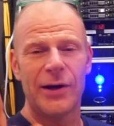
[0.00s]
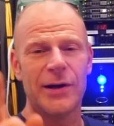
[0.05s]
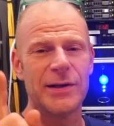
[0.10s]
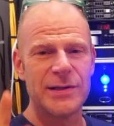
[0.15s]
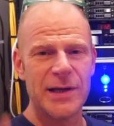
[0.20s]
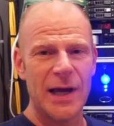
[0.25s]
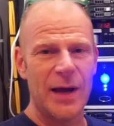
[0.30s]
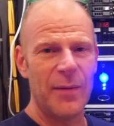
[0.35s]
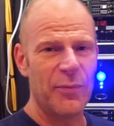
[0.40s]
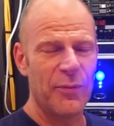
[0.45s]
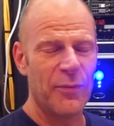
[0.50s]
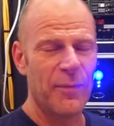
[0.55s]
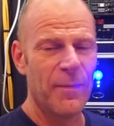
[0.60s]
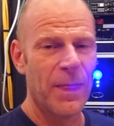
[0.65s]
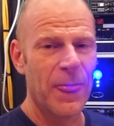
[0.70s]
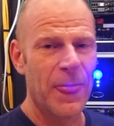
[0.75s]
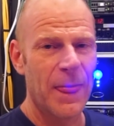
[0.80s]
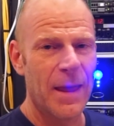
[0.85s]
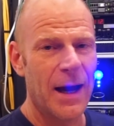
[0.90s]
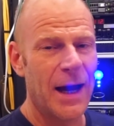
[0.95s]
good tip,
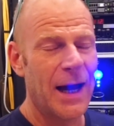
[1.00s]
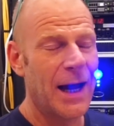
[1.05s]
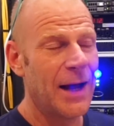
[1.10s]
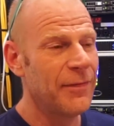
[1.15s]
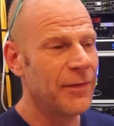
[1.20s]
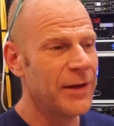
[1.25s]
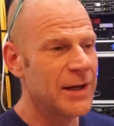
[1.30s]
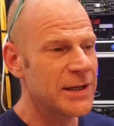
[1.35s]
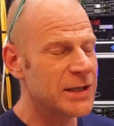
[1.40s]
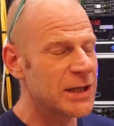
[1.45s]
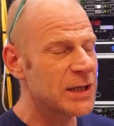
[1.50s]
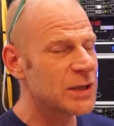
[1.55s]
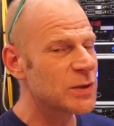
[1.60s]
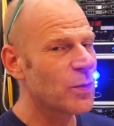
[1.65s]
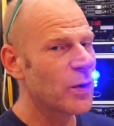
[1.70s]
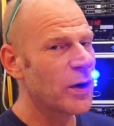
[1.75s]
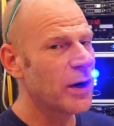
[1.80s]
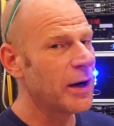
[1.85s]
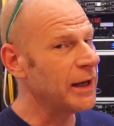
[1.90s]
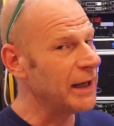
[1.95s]
and this is
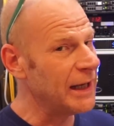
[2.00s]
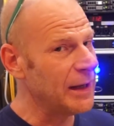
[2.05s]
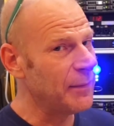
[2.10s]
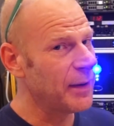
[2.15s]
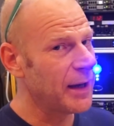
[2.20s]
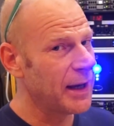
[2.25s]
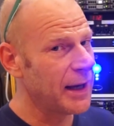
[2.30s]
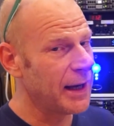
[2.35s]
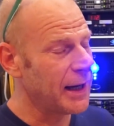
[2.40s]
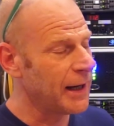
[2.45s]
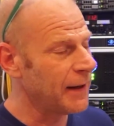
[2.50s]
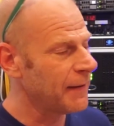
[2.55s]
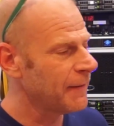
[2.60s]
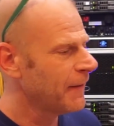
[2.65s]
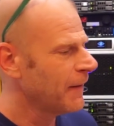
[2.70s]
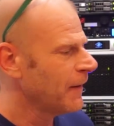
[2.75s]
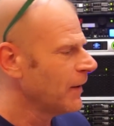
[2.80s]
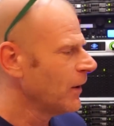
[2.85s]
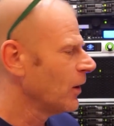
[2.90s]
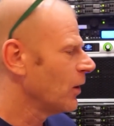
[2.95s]
where eBay
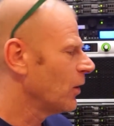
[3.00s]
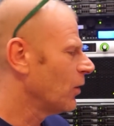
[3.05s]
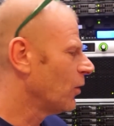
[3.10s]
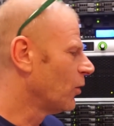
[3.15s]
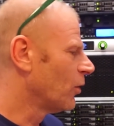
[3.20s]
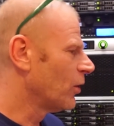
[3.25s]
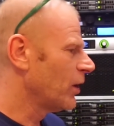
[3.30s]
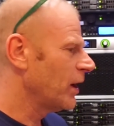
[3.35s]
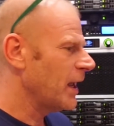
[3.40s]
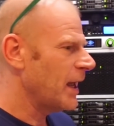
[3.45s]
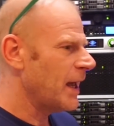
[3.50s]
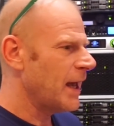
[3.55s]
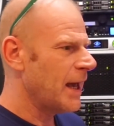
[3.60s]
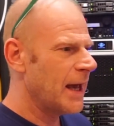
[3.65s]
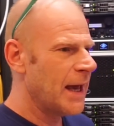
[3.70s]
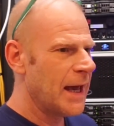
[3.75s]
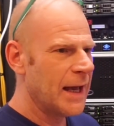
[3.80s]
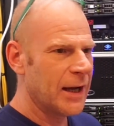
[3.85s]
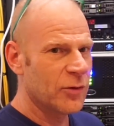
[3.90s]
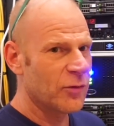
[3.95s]
or
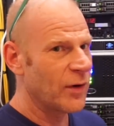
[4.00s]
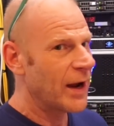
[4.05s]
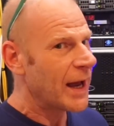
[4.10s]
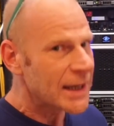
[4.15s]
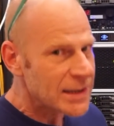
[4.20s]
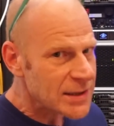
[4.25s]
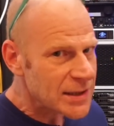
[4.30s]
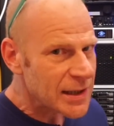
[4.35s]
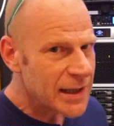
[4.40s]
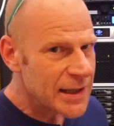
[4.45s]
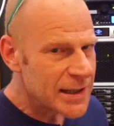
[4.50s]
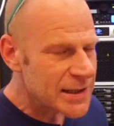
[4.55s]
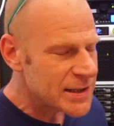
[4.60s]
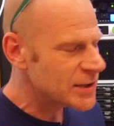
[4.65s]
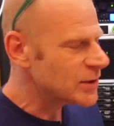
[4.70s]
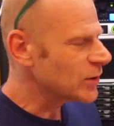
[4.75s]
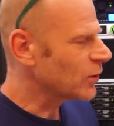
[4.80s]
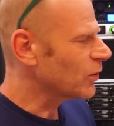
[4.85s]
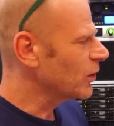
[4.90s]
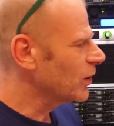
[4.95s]

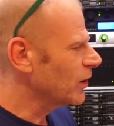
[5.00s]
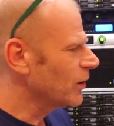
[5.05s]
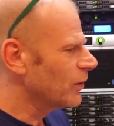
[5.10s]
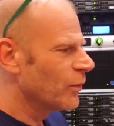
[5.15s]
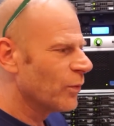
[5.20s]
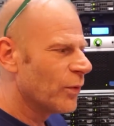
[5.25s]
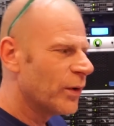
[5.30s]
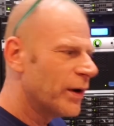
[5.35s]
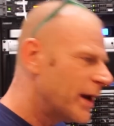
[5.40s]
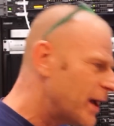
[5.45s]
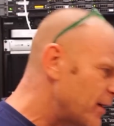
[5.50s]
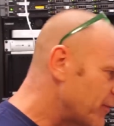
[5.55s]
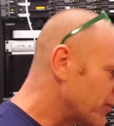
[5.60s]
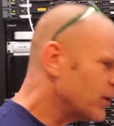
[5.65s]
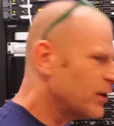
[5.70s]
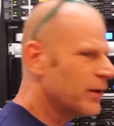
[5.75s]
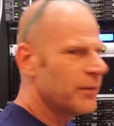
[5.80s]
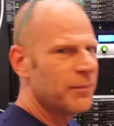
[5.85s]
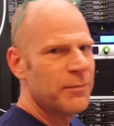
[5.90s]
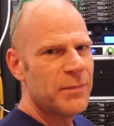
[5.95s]
Craigslist or
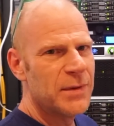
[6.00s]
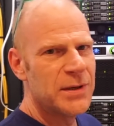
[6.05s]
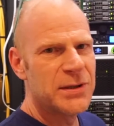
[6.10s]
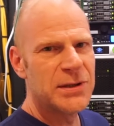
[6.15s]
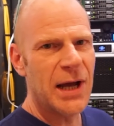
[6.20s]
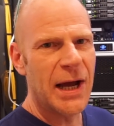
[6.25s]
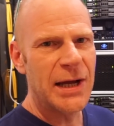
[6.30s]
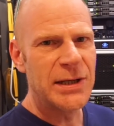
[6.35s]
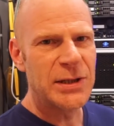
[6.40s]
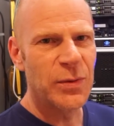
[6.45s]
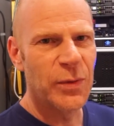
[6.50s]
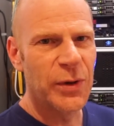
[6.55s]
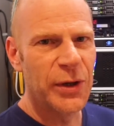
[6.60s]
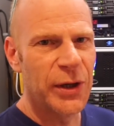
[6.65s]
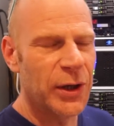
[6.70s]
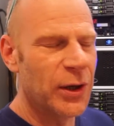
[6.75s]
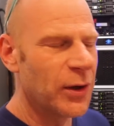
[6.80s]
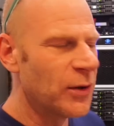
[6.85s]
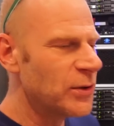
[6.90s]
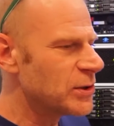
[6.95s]
whatever site you want
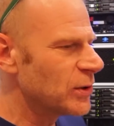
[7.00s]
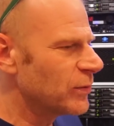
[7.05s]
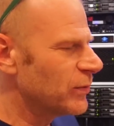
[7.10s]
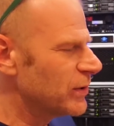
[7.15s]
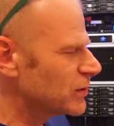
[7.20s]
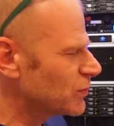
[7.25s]
to go to